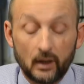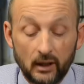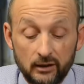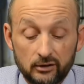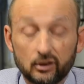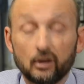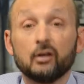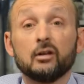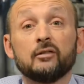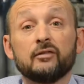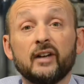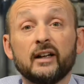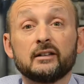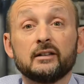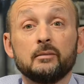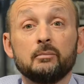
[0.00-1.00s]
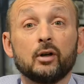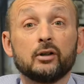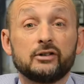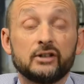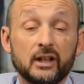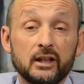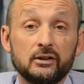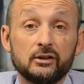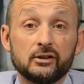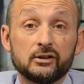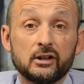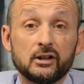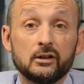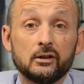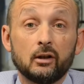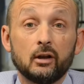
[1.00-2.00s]
It's unaffected by changes
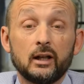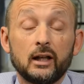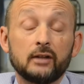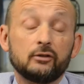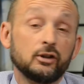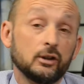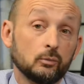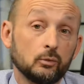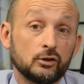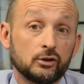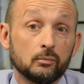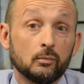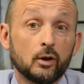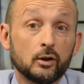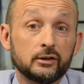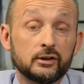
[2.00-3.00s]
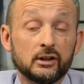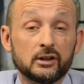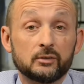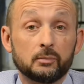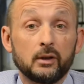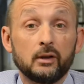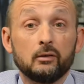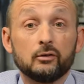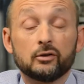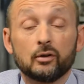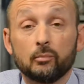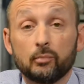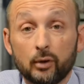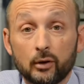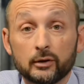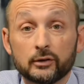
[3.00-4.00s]
in dielectric which you might experience
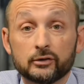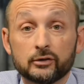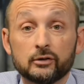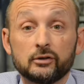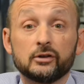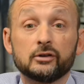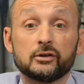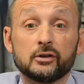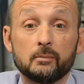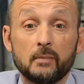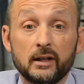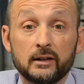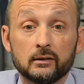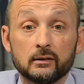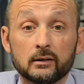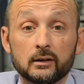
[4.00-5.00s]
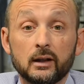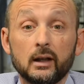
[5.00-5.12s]
on products such as cement.